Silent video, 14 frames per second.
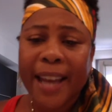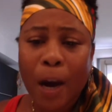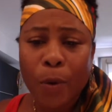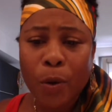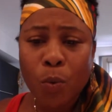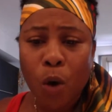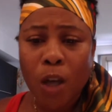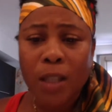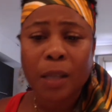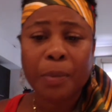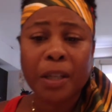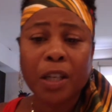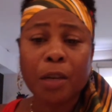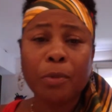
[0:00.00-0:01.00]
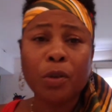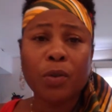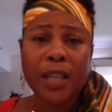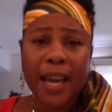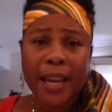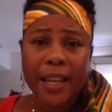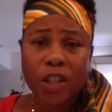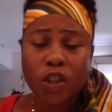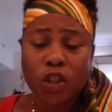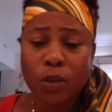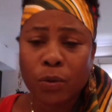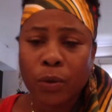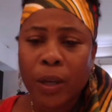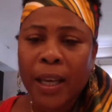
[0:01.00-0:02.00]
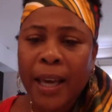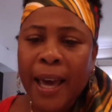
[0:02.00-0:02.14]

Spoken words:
how we want to be communicated to.